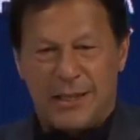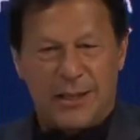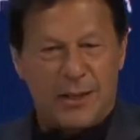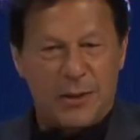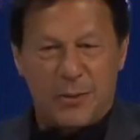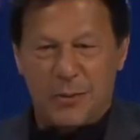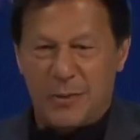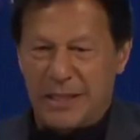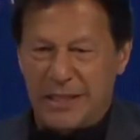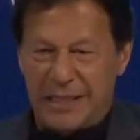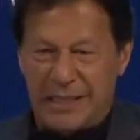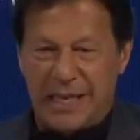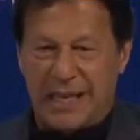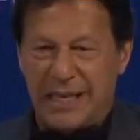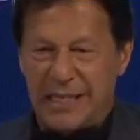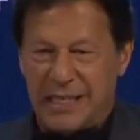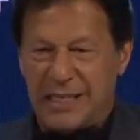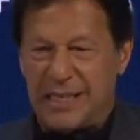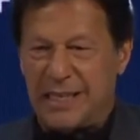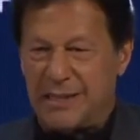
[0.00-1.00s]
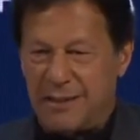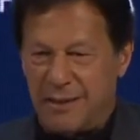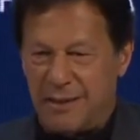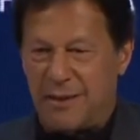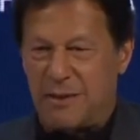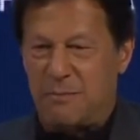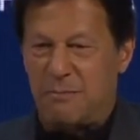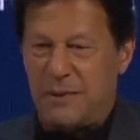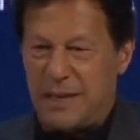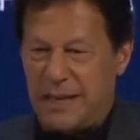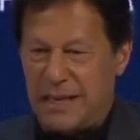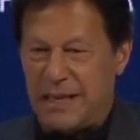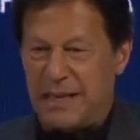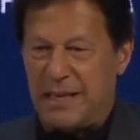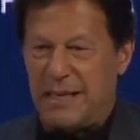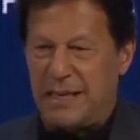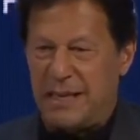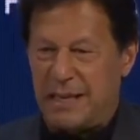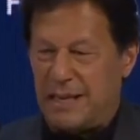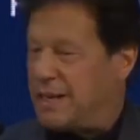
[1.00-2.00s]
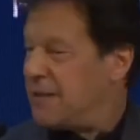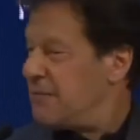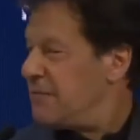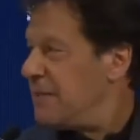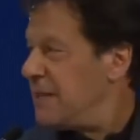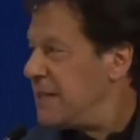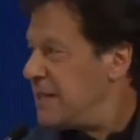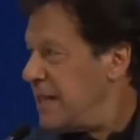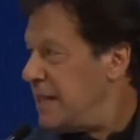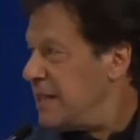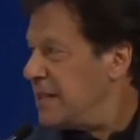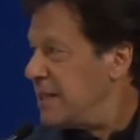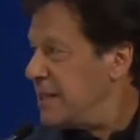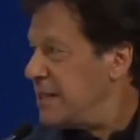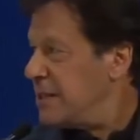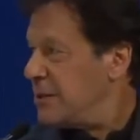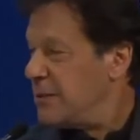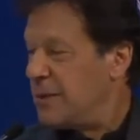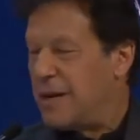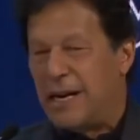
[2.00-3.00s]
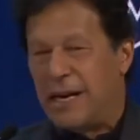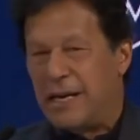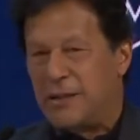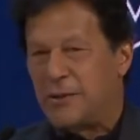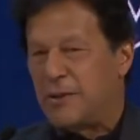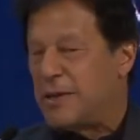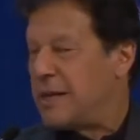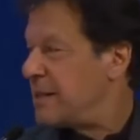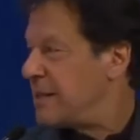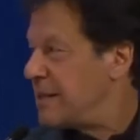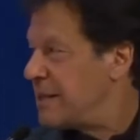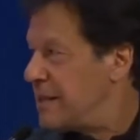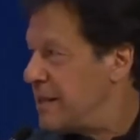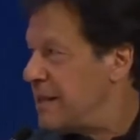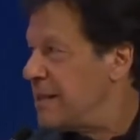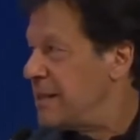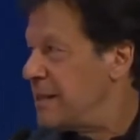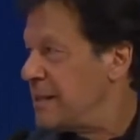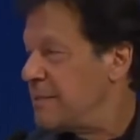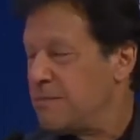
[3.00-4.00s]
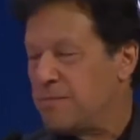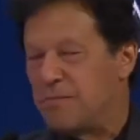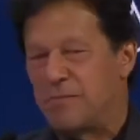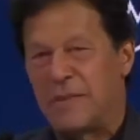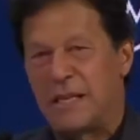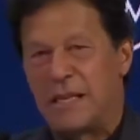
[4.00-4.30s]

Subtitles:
you know, we just did not pay enough attention to our education system.